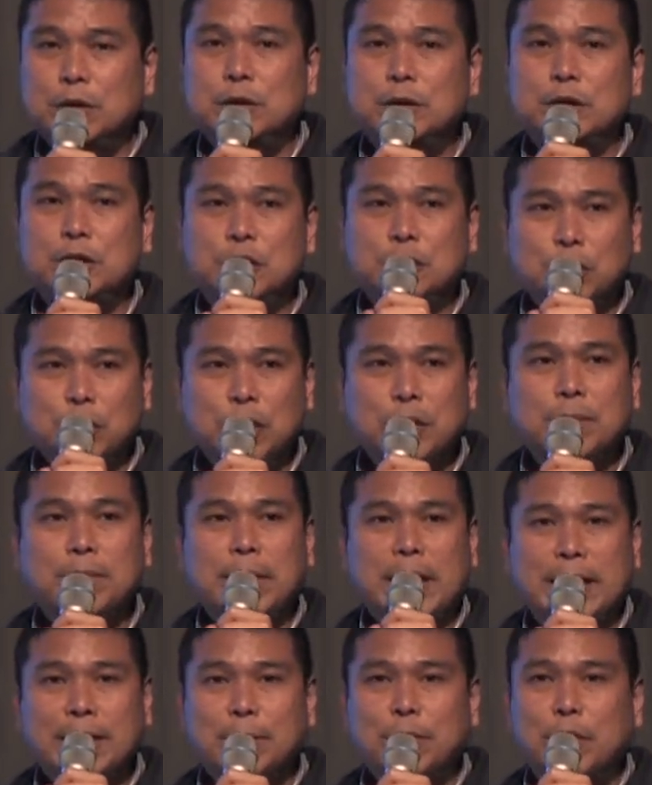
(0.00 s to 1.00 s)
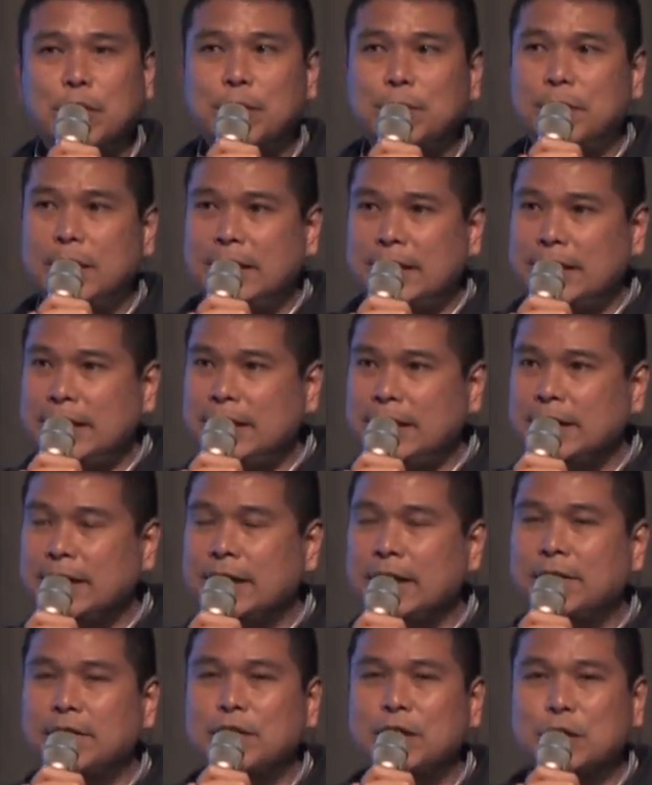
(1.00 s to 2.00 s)
should make more money
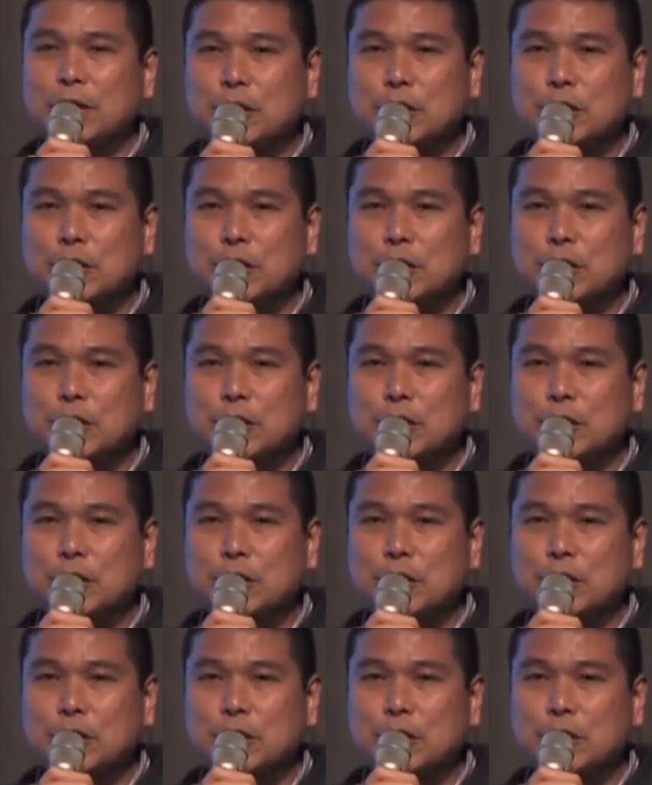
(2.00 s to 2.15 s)
if their